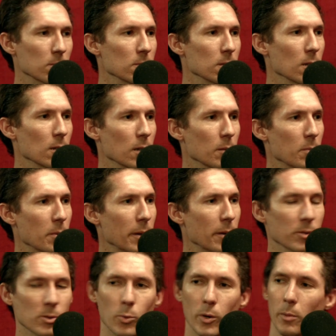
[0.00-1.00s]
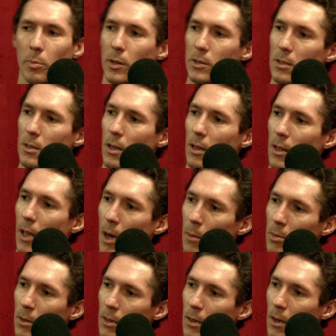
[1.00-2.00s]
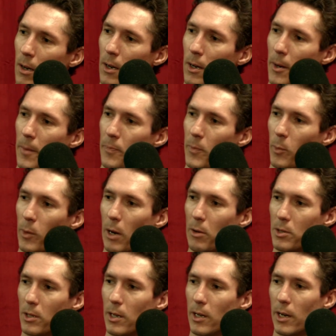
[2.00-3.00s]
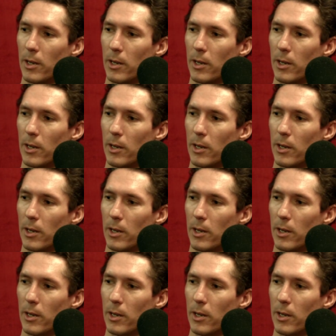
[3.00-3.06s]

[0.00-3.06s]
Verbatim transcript: You know, that, maybe that was a weird place to take that, but no, I, think kid, that I